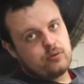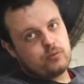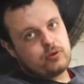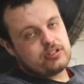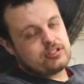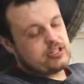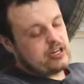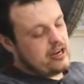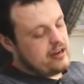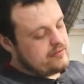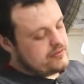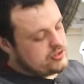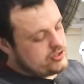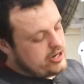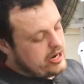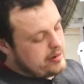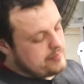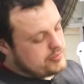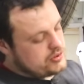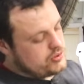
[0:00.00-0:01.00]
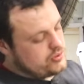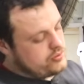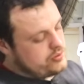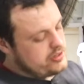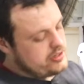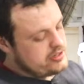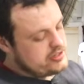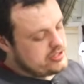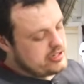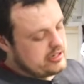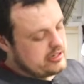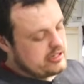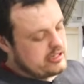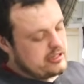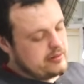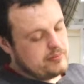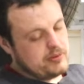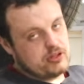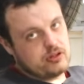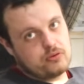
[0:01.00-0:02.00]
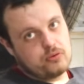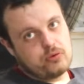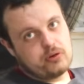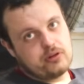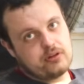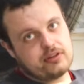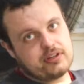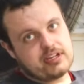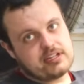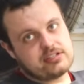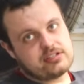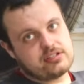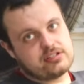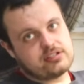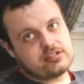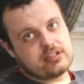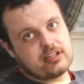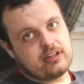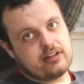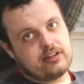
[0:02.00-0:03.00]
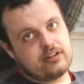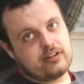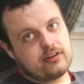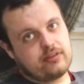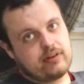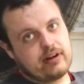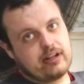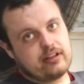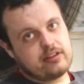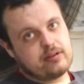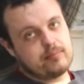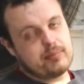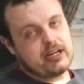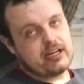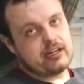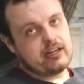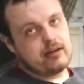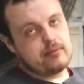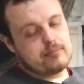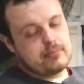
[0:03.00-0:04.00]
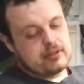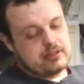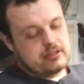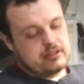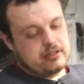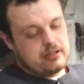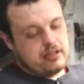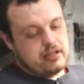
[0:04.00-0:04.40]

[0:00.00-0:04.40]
which have trap doors and keep the oil nice and centered around the pickup.